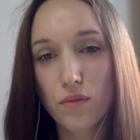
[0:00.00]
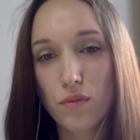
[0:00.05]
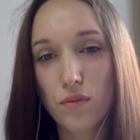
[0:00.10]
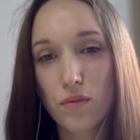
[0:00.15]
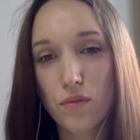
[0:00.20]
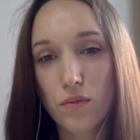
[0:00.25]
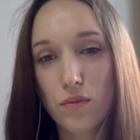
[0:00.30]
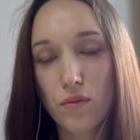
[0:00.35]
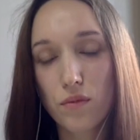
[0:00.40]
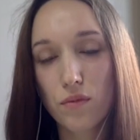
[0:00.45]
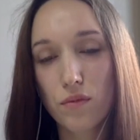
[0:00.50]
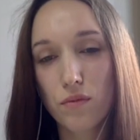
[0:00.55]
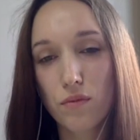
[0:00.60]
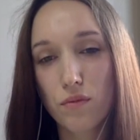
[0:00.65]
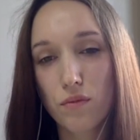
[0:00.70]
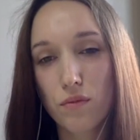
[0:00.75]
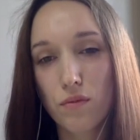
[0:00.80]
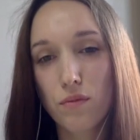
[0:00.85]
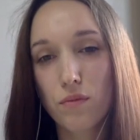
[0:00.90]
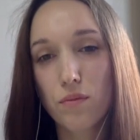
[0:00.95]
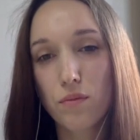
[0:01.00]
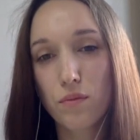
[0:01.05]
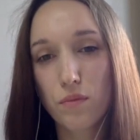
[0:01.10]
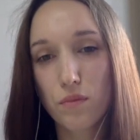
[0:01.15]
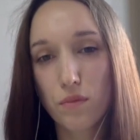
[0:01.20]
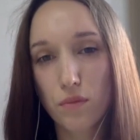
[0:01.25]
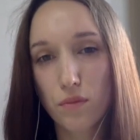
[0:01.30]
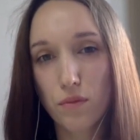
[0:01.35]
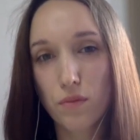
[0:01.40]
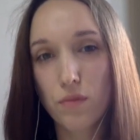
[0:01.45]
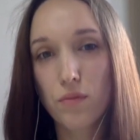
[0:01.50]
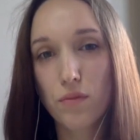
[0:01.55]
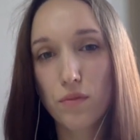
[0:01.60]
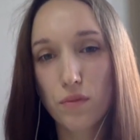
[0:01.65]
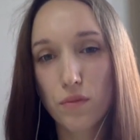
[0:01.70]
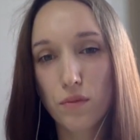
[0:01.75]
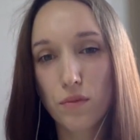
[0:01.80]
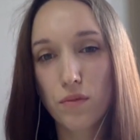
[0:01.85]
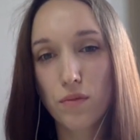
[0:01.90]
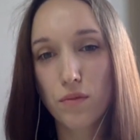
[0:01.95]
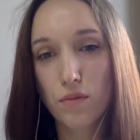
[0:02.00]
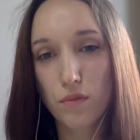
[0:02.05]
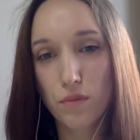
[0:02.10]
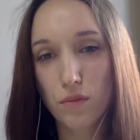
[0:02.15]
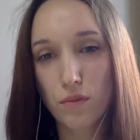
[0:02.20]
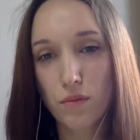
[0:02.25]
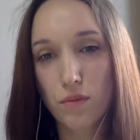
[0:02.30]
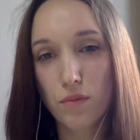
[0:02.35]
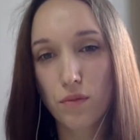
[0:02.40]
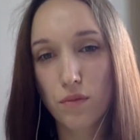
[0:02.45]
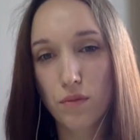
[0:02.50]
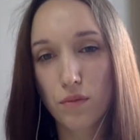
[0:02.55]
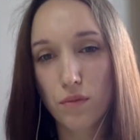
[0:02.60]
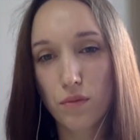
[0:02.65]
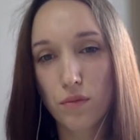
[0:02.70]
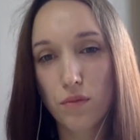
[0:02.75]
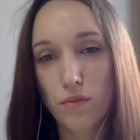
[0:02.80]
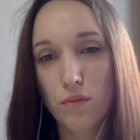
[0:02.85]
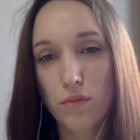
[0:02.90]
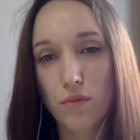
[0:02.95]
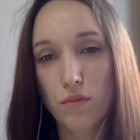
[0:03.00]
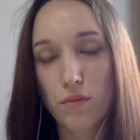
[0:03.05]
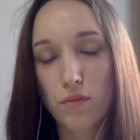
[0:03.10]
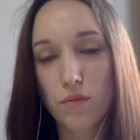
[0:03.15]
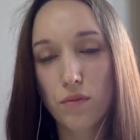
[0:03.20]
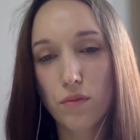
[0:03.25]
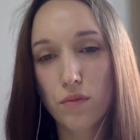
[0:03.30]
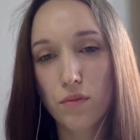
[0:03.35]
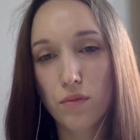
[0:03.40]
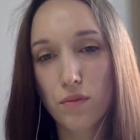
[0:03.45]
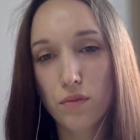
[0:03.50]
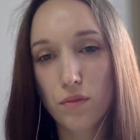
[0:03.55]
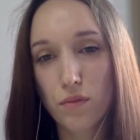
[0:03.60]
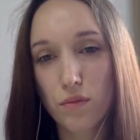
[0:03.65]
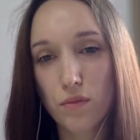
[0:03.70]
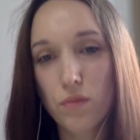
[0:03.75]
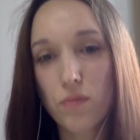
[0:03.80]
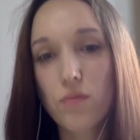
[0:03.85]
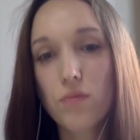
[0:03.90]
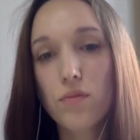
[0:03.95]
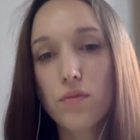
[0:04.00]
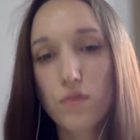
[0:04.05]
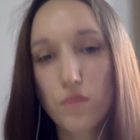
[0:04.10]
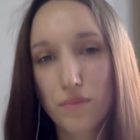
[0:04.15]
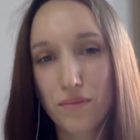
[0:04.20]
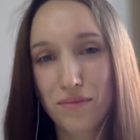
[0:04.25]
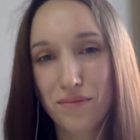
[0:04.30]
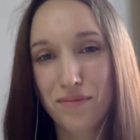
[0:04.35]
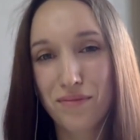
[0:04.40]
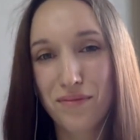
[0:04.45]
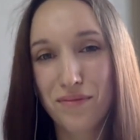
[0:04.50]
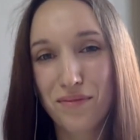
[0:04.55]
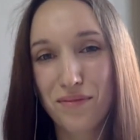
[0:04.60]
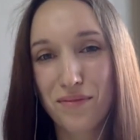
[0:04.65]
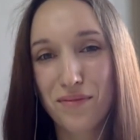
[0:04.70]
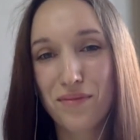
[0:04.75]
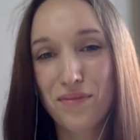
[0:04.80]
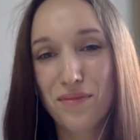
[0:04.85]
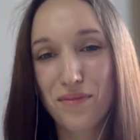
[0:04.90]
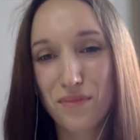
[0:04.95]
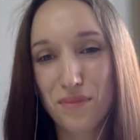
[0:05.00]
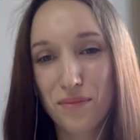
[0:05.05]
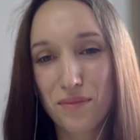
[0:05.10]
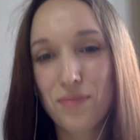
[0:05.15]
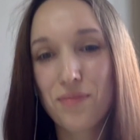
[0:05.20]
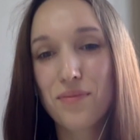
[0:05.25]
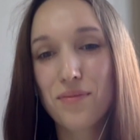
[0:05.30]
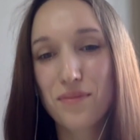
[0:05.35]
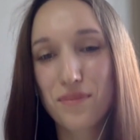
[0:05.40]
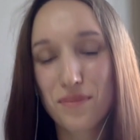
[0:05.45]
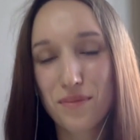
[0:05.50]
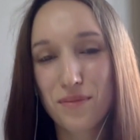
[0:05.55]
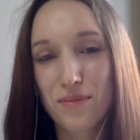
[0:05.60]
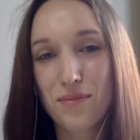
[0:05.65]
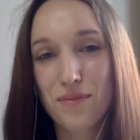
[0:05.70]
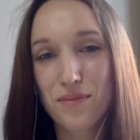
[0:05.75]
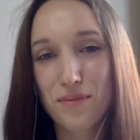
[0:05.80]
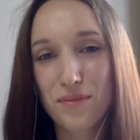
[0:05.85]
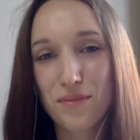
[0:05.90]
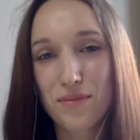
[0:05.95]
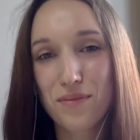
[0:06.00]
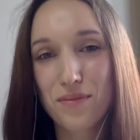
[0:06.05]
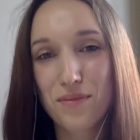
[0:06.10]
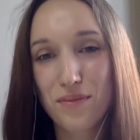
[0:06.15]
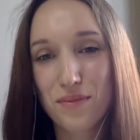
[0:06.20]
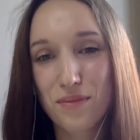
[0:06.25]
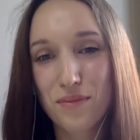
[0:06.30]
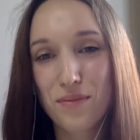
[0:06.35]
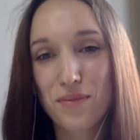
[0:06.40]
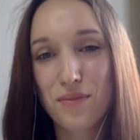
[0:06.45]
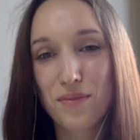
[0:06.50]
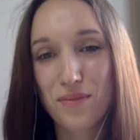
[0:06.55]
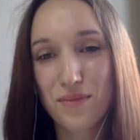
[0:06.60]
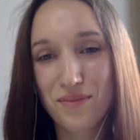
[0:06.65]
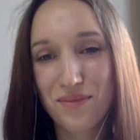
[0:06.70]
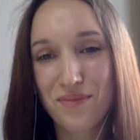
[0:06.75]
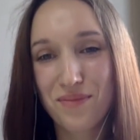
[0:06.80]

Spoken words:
[no speech]